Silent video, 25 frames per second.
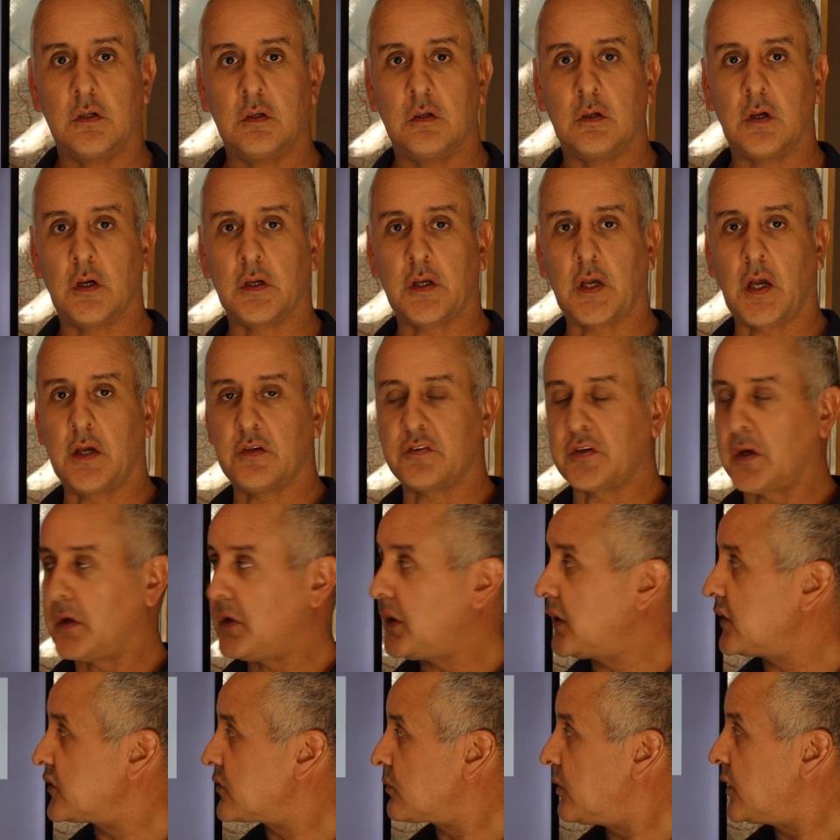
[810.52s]
Okay, so
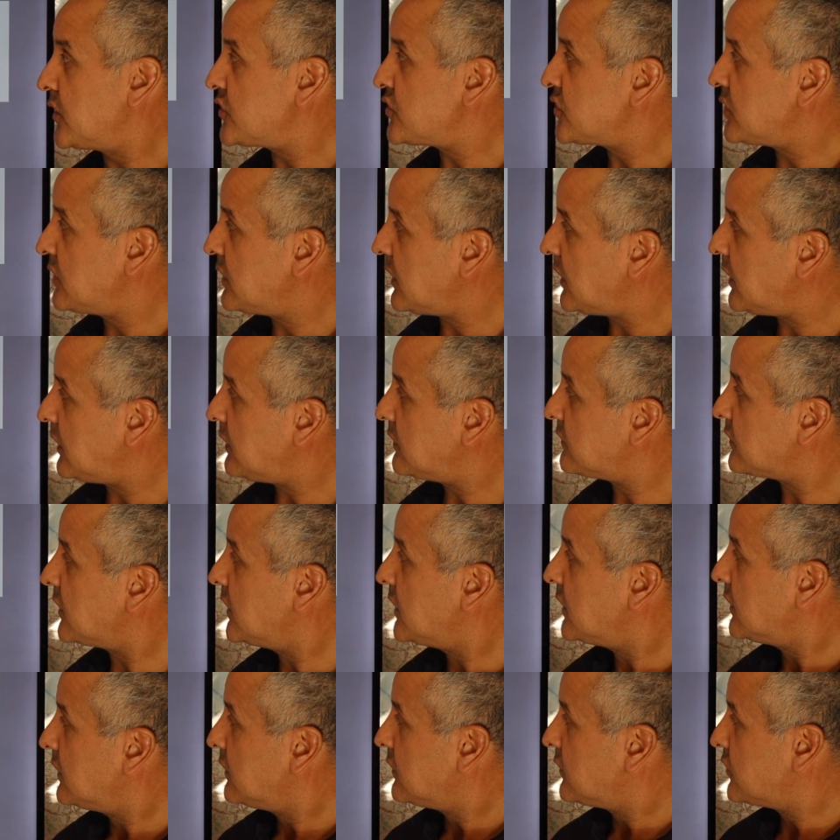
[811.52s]
next question is,
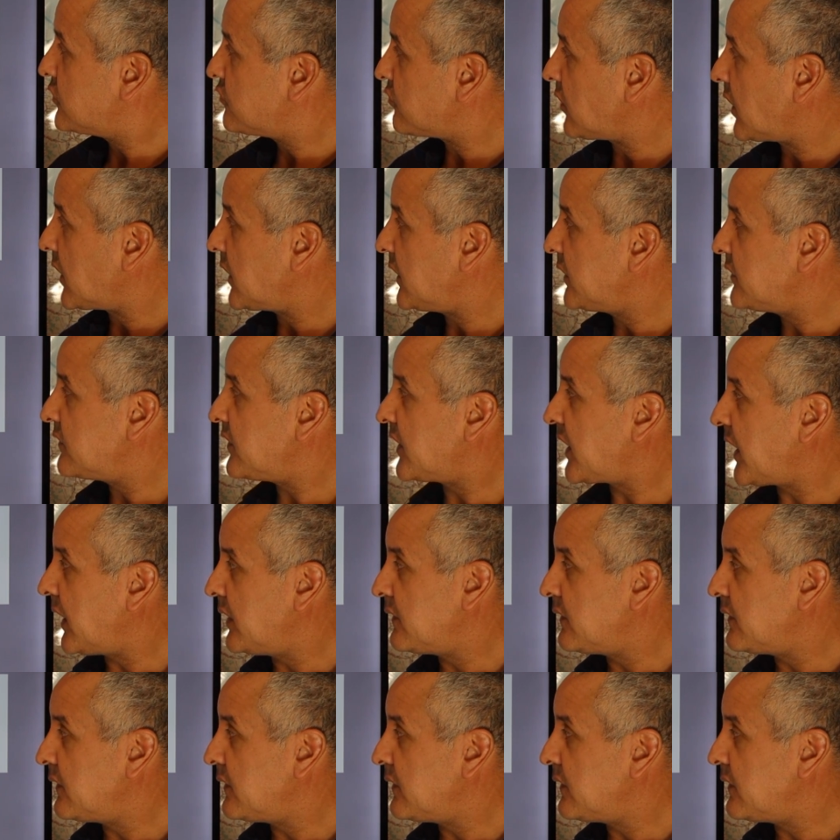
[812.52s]
struggling to get